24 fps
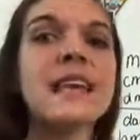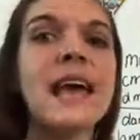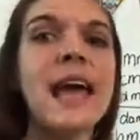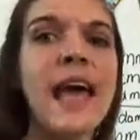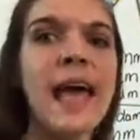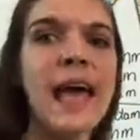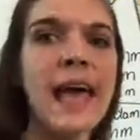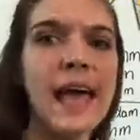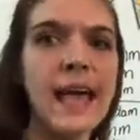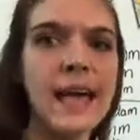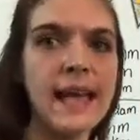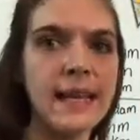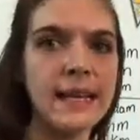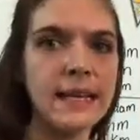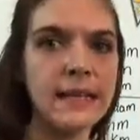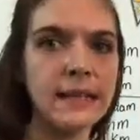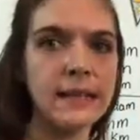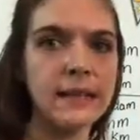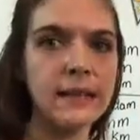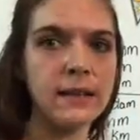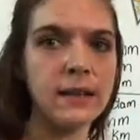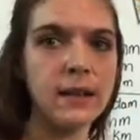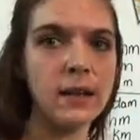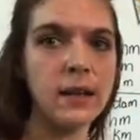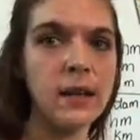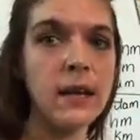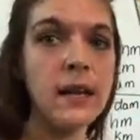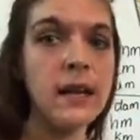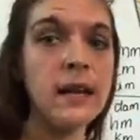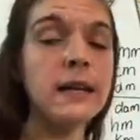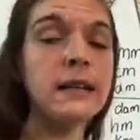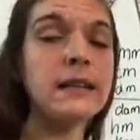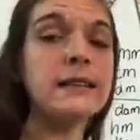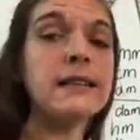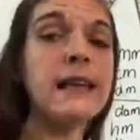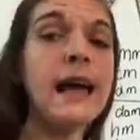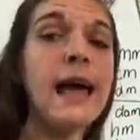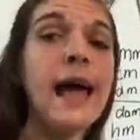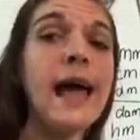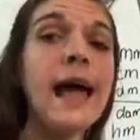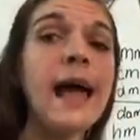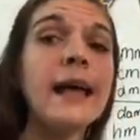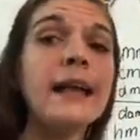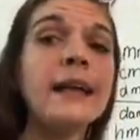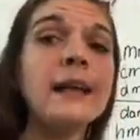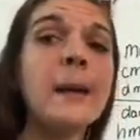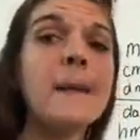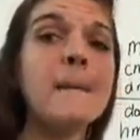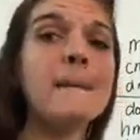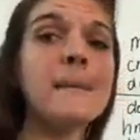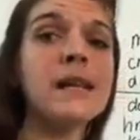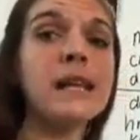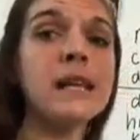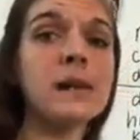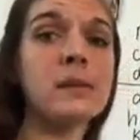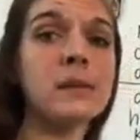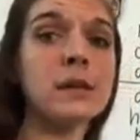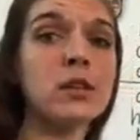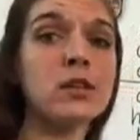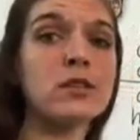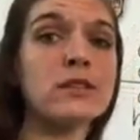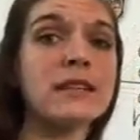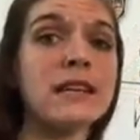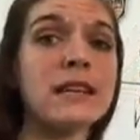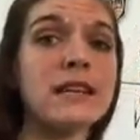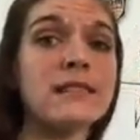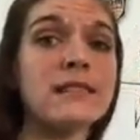10. 10 millimeters in a